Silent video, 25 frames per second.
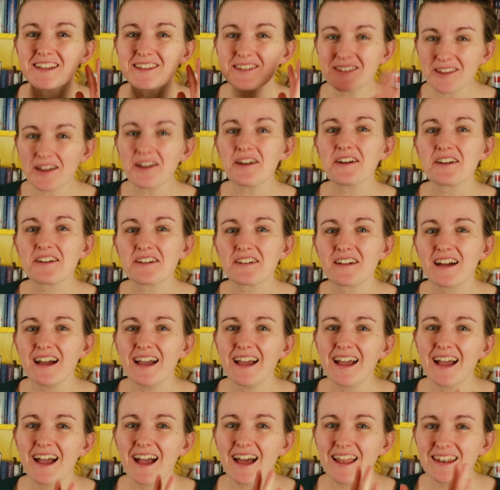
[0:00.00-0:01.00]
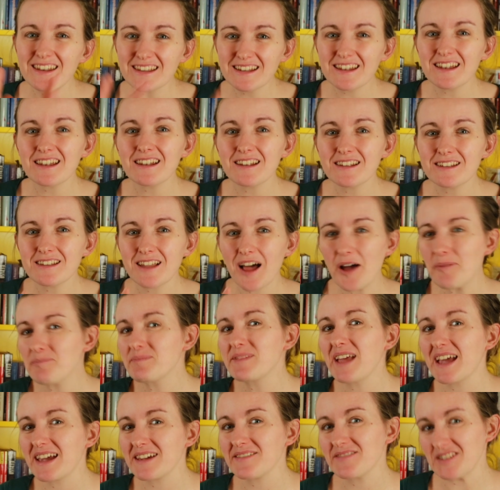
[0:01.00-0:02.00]
So, little
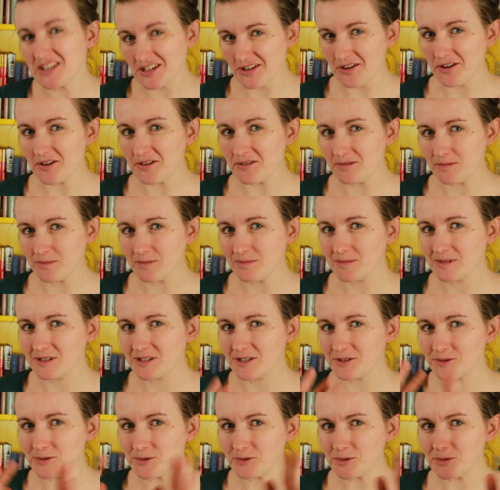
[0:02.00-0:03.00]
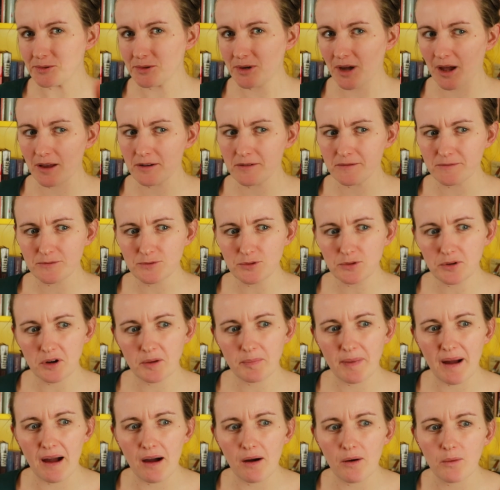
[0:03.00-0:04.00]
update video to kind of talk
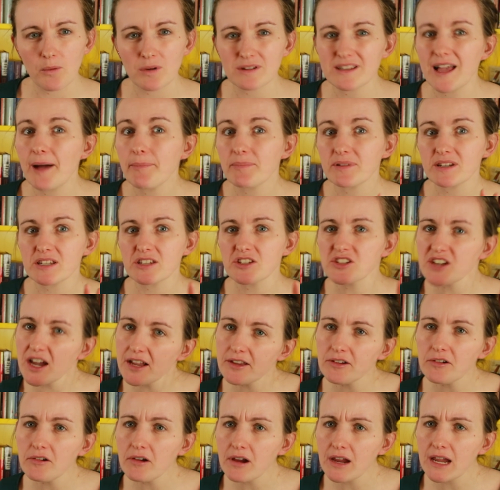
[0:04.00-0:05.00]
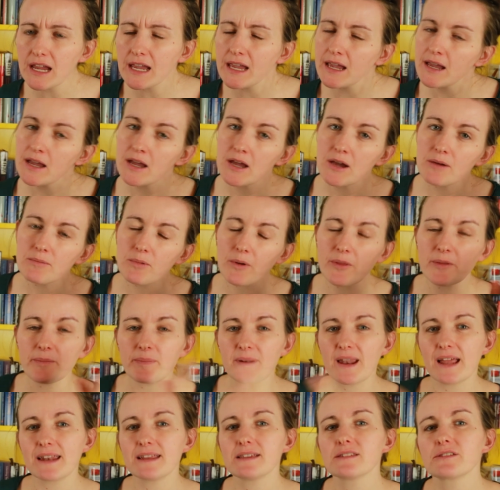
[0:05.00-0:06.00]
about what's happened in January, what the
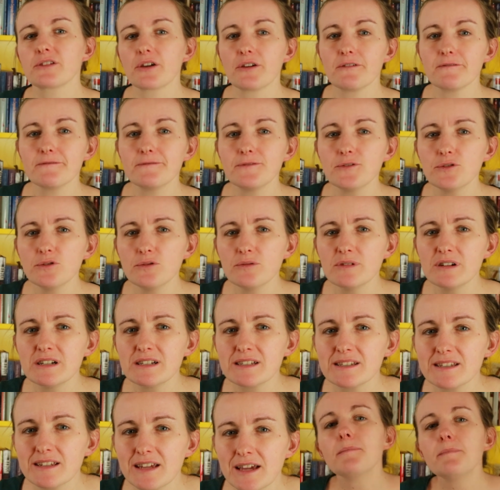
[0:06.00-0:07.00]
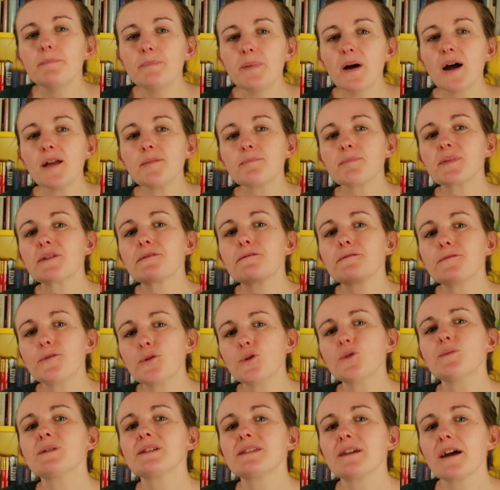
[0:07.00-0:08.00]
plan is going forward. But
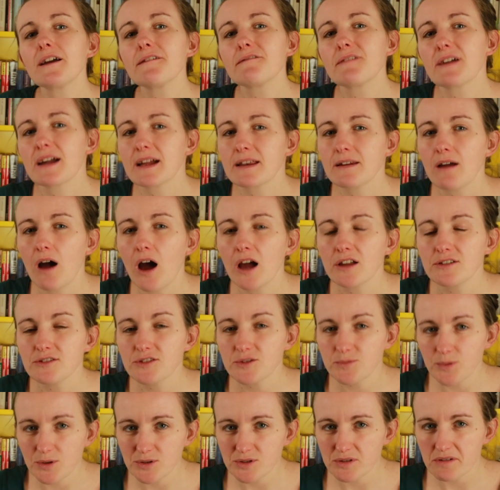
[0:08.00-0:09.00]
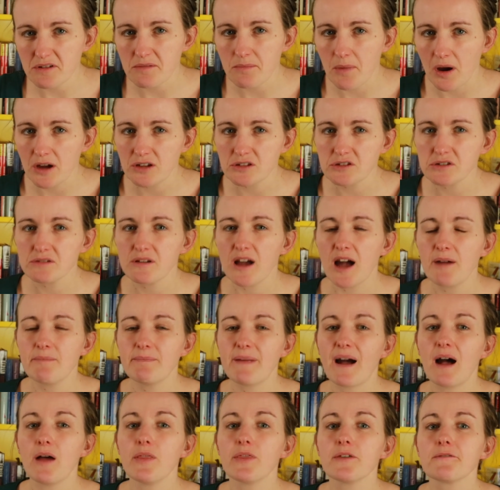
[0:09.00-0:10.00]
before we dive in, I just want to remind you
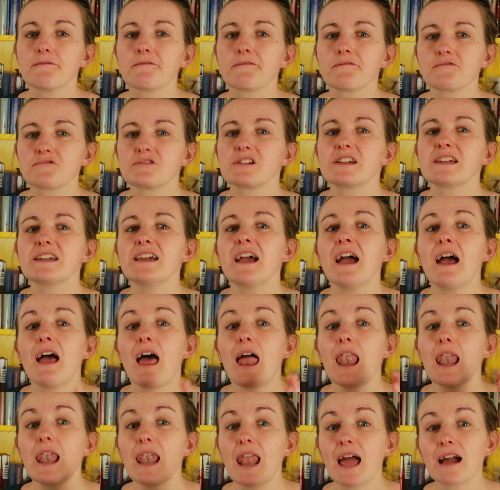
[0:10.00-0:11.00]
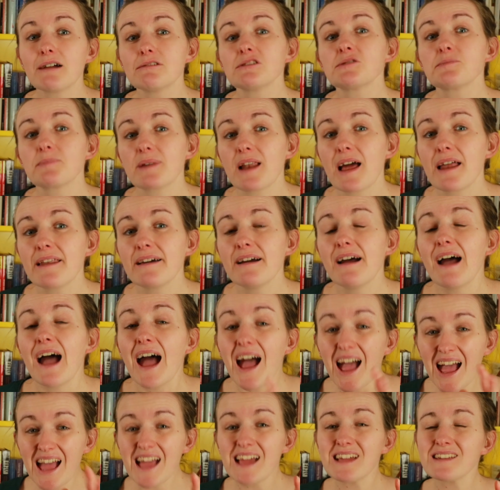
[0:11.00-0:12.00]
about the free language planner
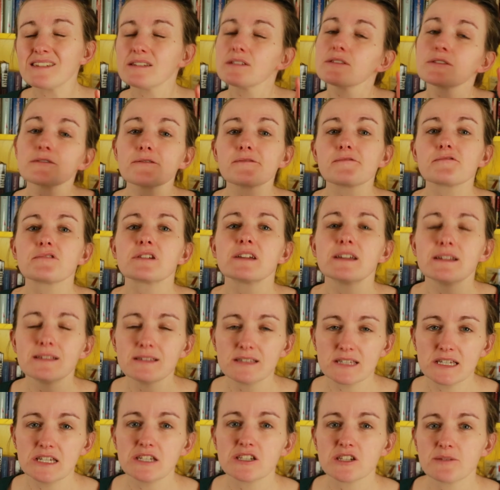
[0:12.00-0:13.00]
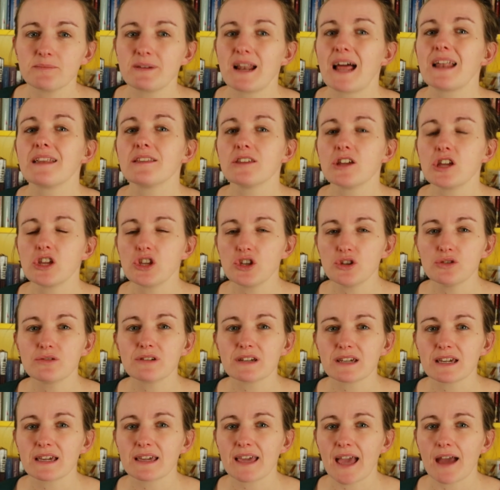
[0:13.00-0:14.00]
and the free teacher planner that you
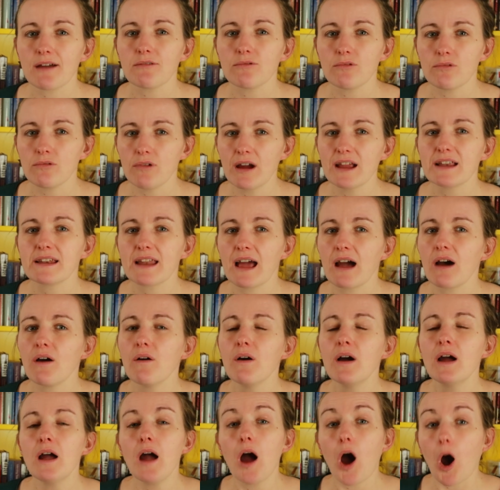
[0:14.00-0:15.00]
can get right now.